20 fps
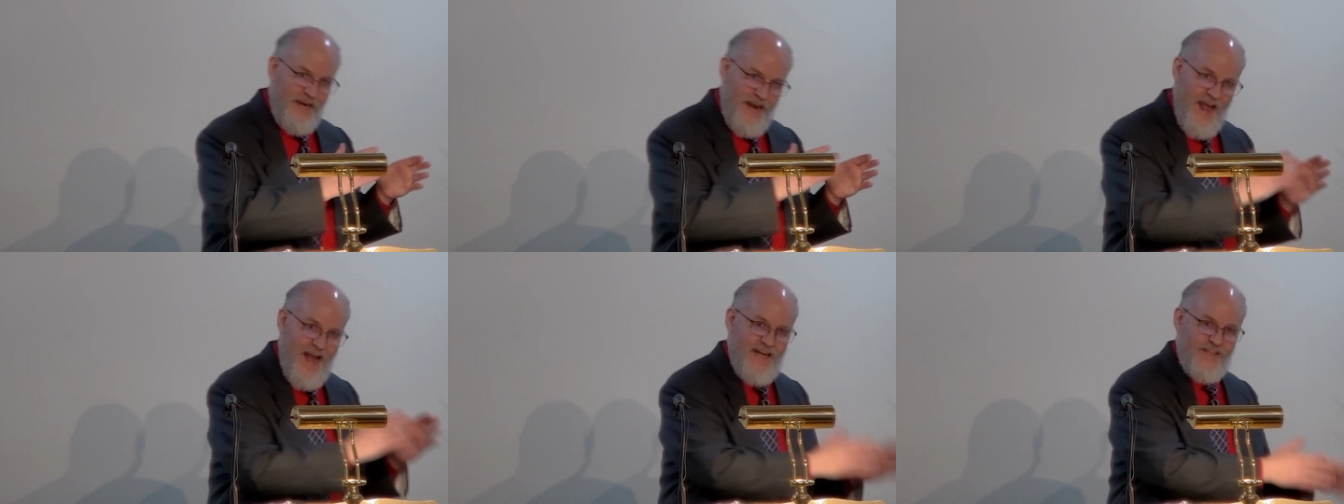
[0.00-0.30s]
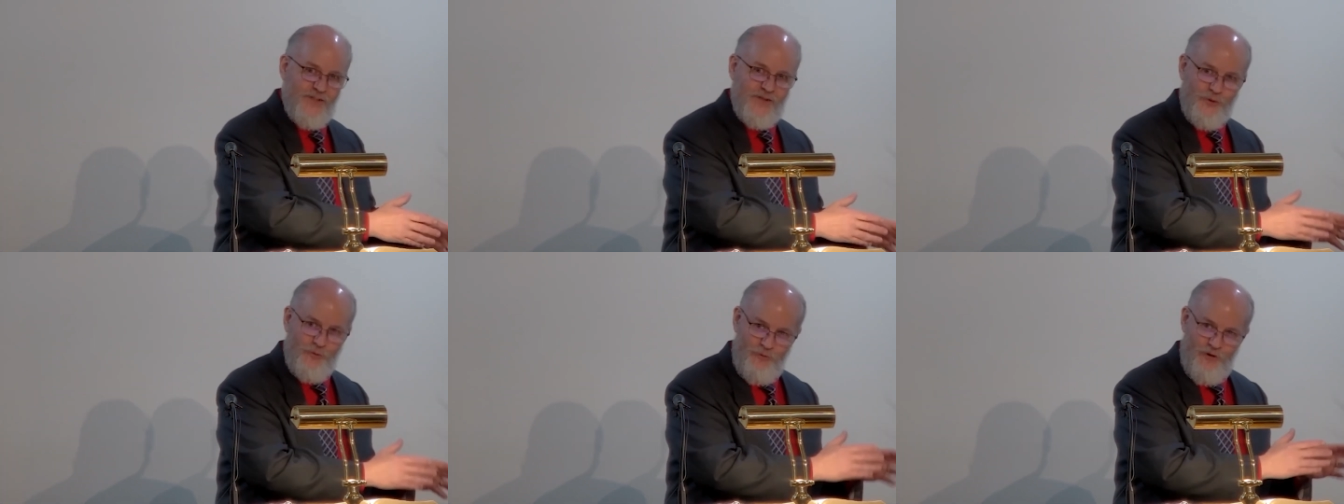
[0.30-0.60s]
the
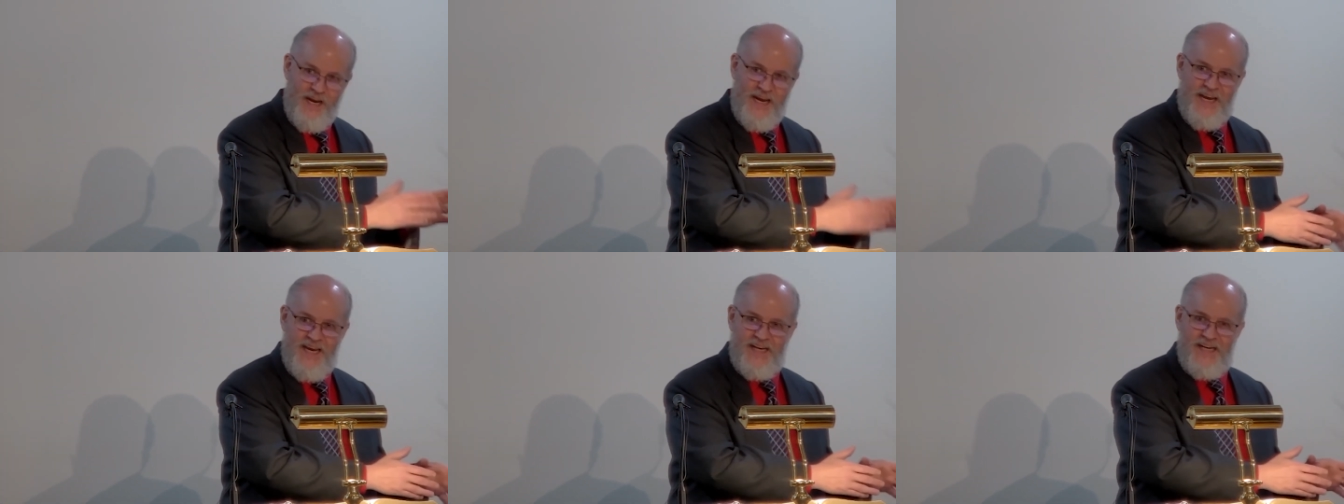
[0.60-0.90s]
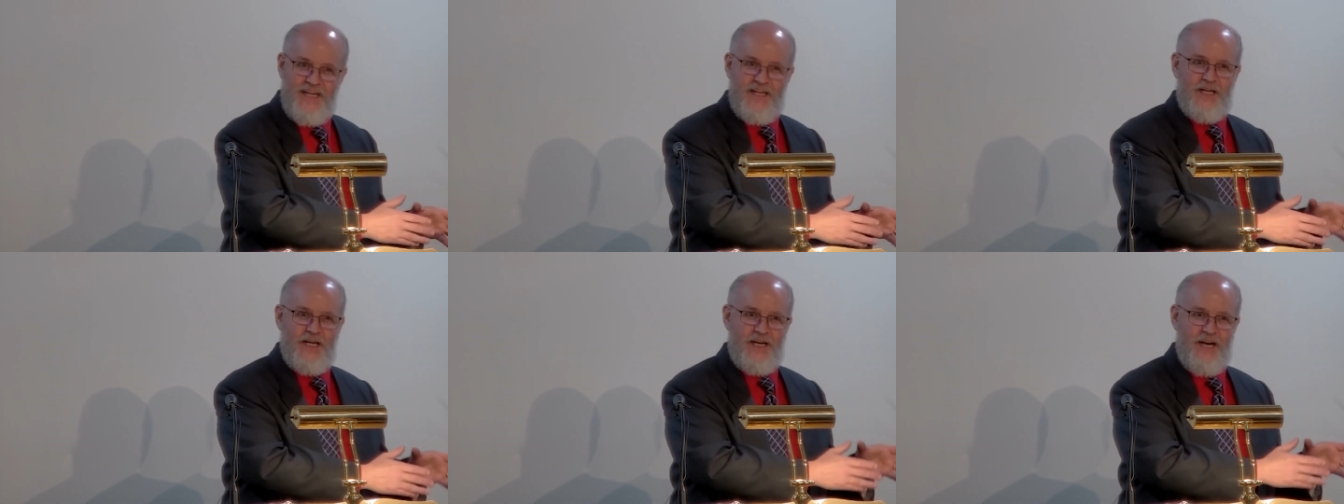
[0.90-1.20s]

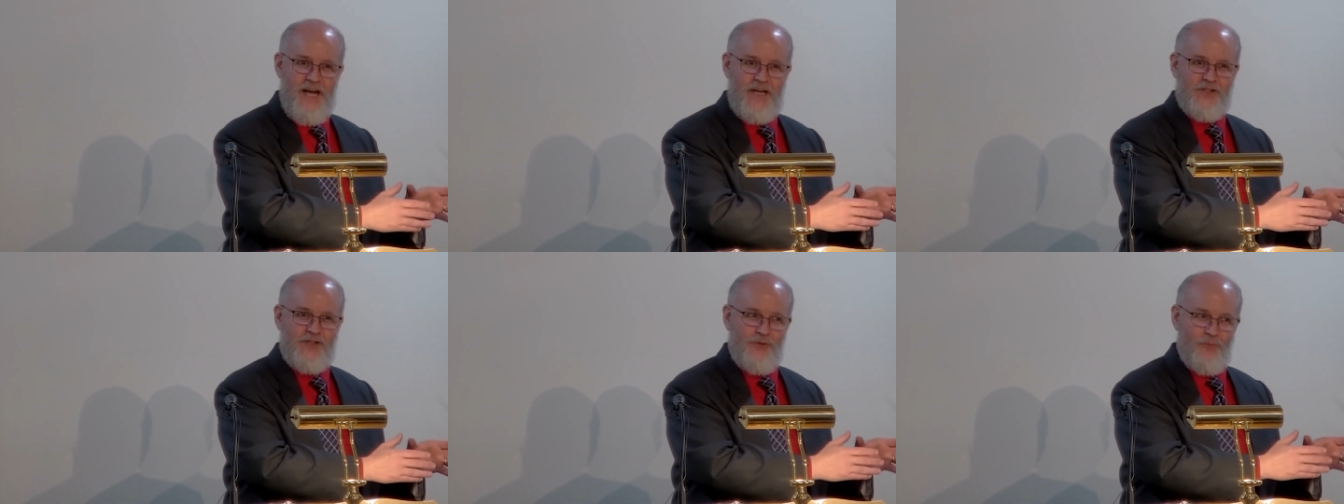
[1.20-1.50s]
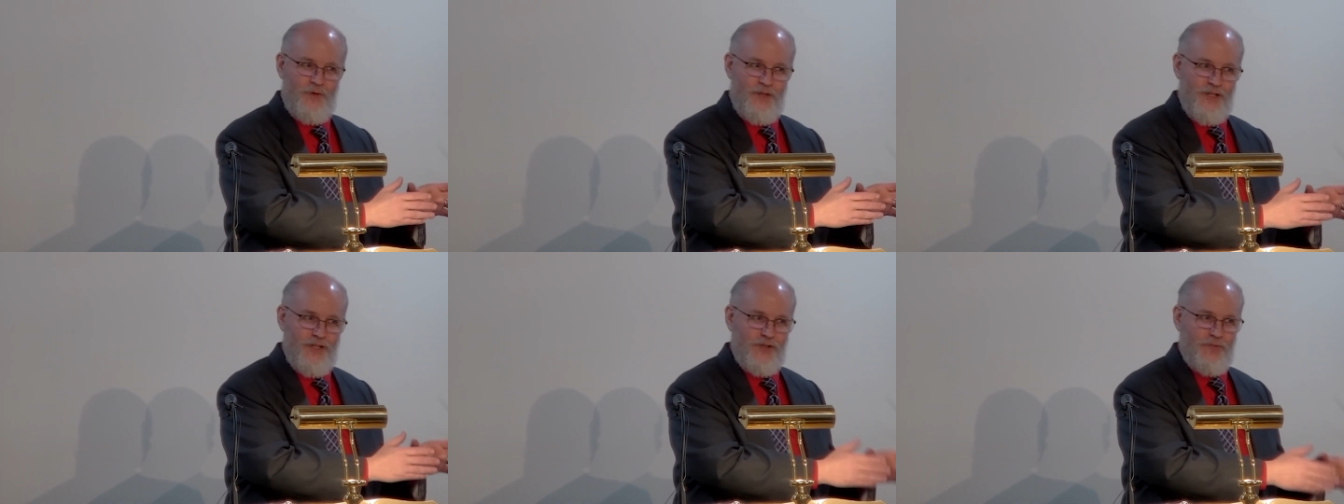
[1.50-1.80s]
Nazarene in
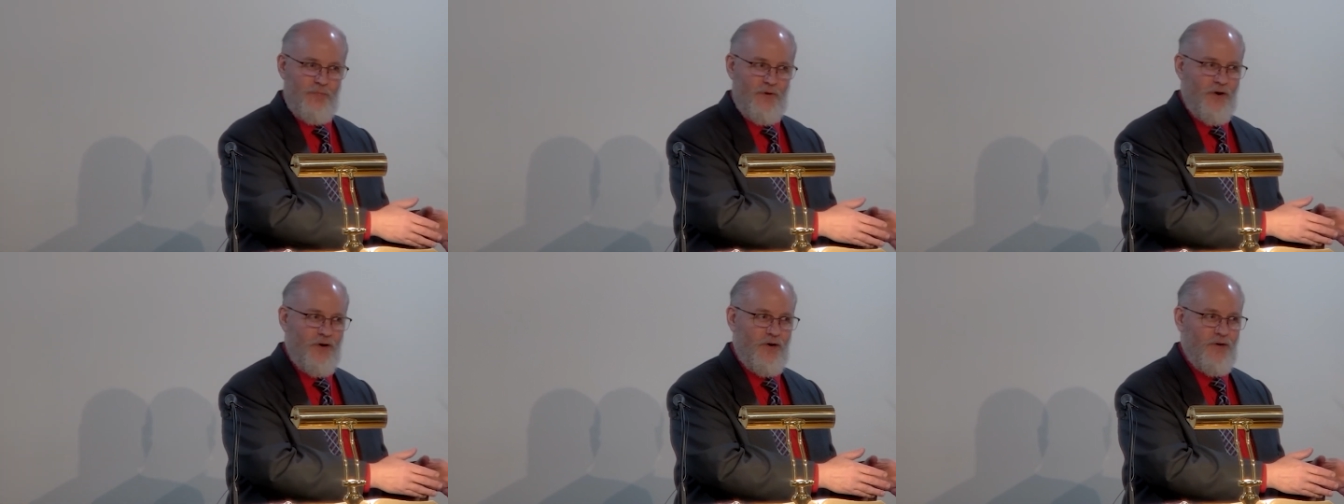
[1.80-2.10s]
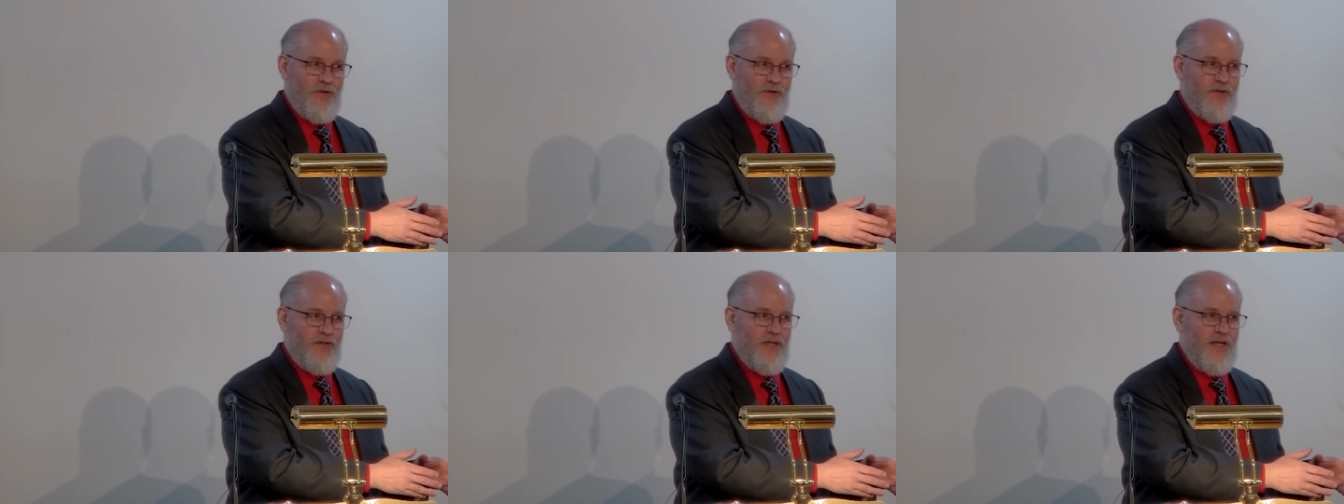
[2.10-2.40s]
connection with his
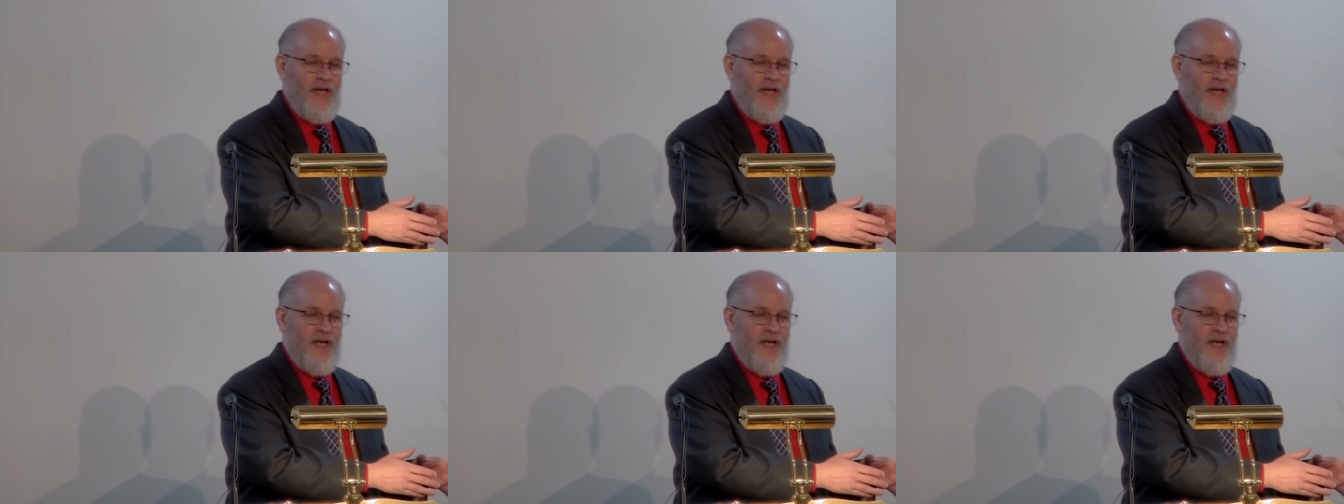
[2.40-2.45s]
birth,